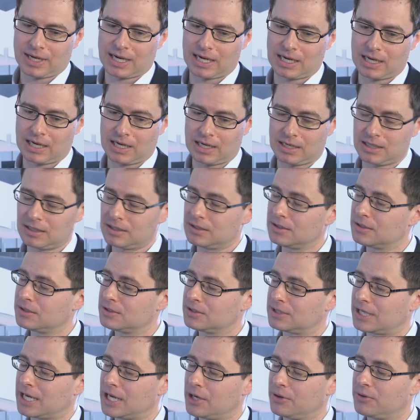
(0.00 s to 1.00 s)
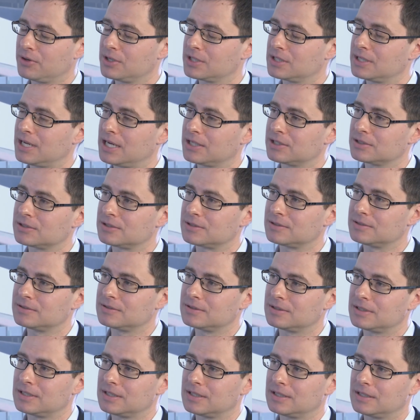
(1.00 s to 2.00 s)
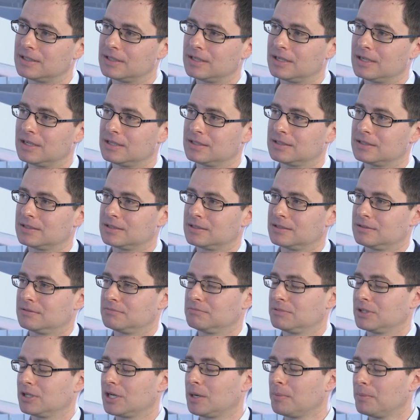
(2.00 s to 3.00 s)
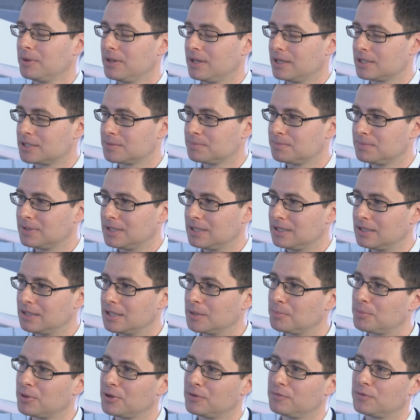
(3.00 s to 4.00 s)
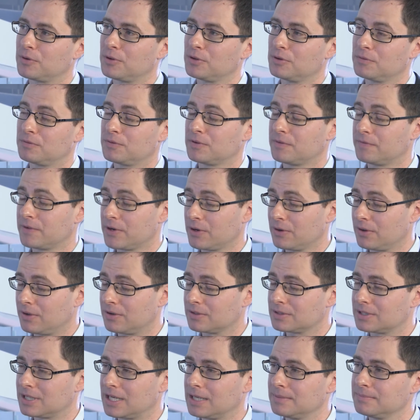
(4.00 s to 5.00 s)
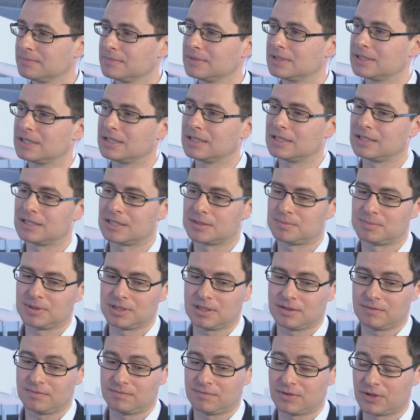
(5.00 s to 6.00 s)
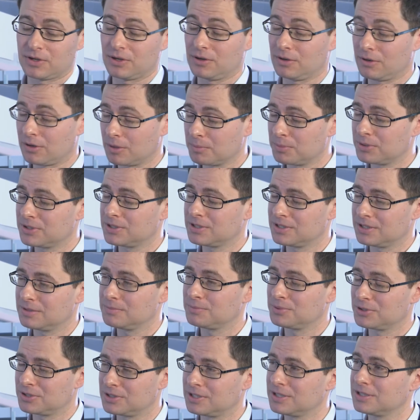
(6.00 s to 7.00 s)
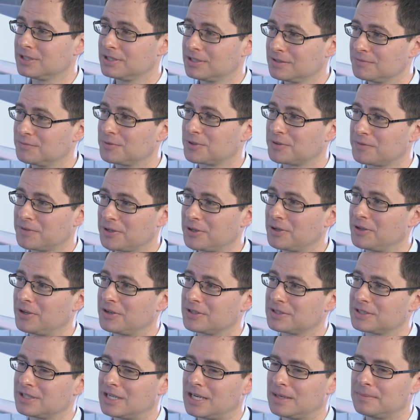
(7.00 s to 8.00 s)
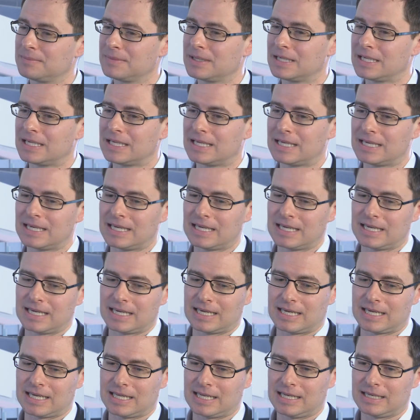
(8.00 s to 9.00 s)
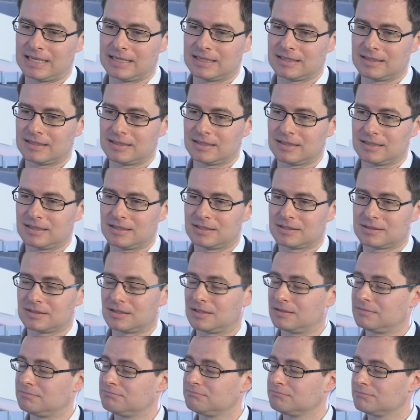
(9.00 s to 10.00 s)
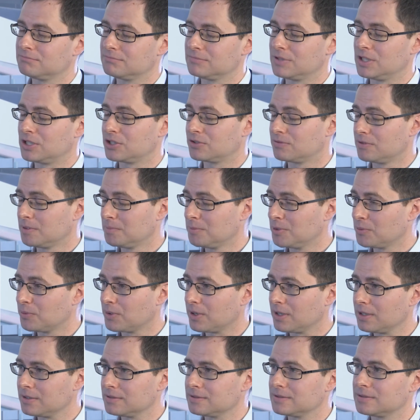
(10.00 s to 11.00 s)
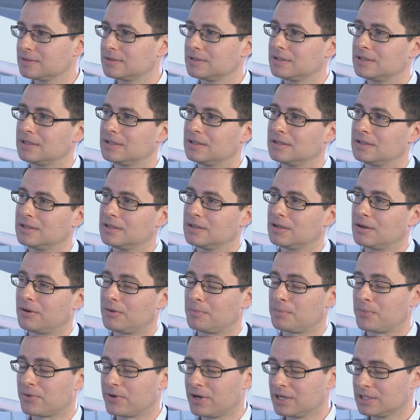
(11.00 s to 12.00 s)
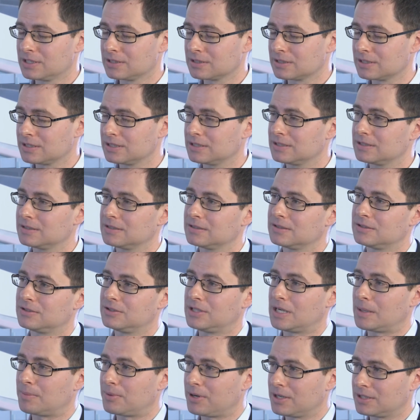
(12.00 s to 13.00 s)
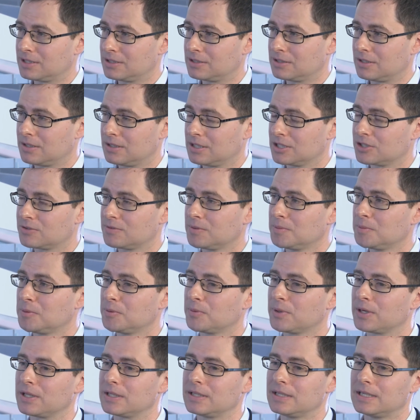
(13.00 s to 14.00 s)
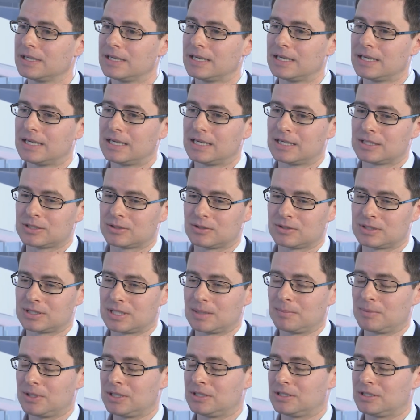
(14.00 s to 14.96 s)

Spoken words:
highlighting Taiko International. It's a company that's been in the portfolio for a very long time. It's been a very long position for a very long time, and it's done extremely well. Operationally, the share price has done extremely well. So it's simply